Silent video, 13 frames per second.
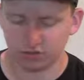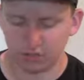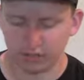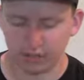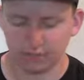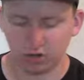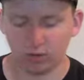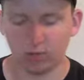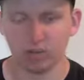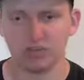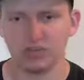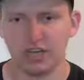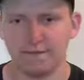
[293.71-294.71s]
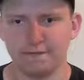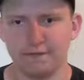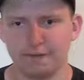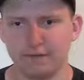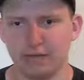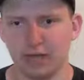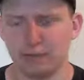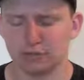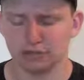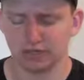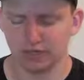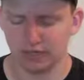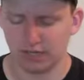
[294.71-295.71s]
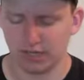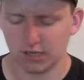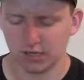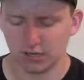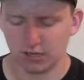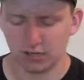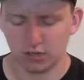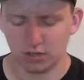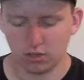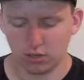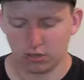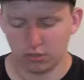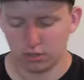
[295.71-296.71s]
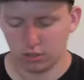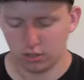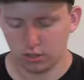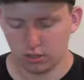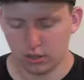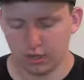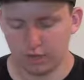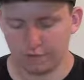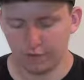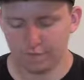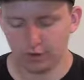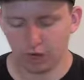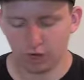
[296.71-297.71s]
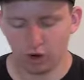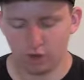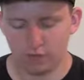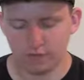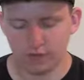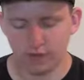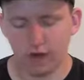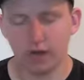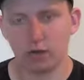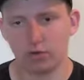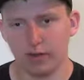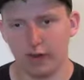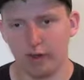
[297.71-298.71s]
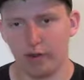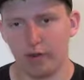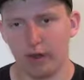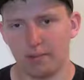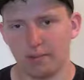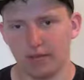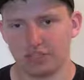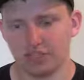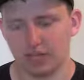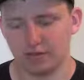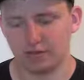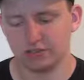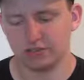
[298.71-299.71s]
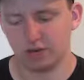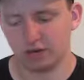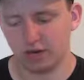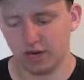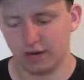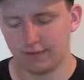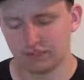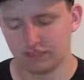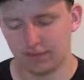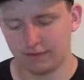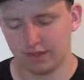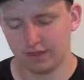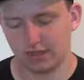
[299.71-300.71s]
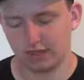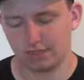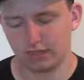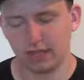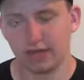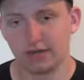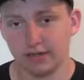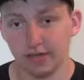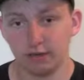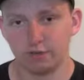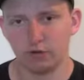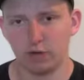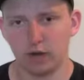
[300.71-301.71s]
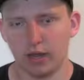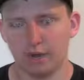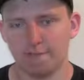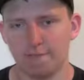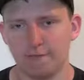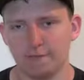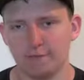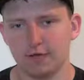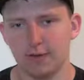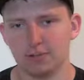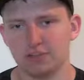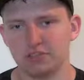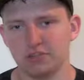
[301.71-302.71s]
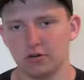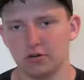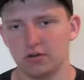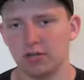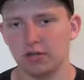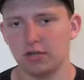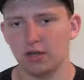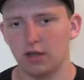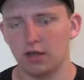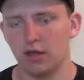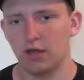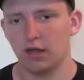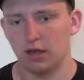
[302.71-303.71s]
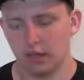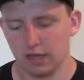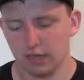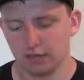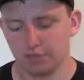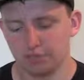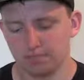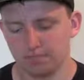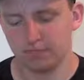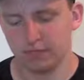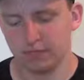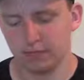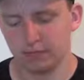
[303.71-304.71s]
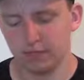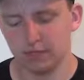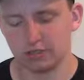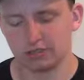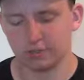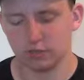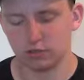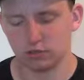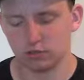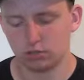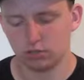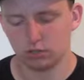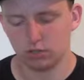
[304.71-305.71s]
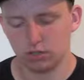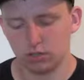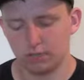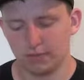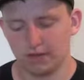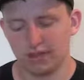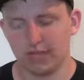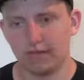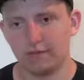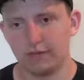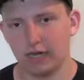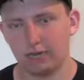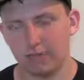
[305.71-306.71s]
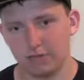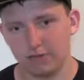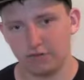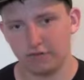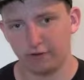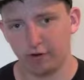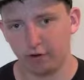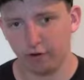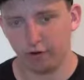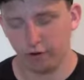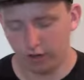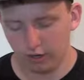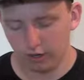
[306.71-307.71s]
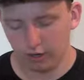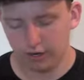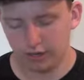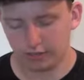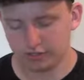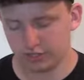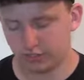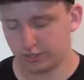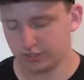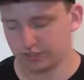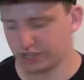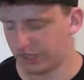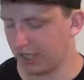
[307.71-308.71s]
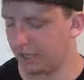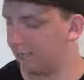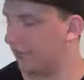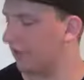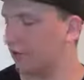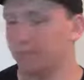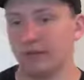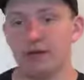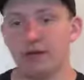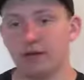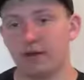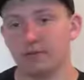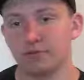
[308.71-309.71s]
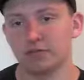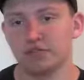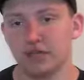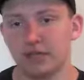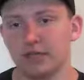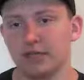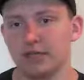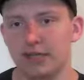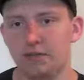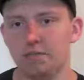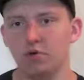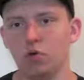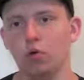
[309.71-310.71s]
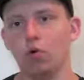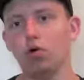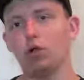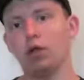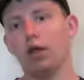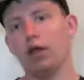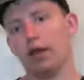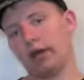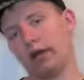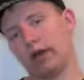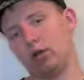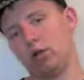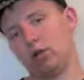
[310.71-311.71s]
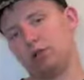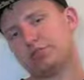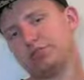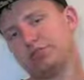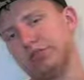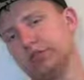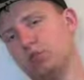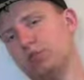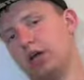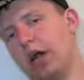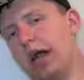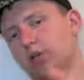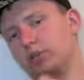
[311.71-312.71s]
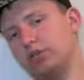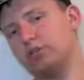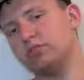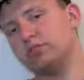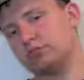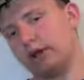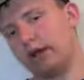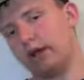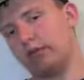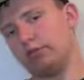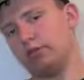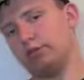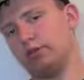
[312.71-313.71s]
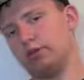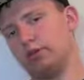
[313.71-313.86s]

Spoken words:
Like, I've almost hit 50 episodes. And if I've gone over it, I don't care. I actually have a thing planned out for when I hit 50 episodes, and it's gonna be kind of special. But thank you for getting me this far. And until next time, this is the Meteor Raptor saying keep cool, and I will see you Dino Dudes around.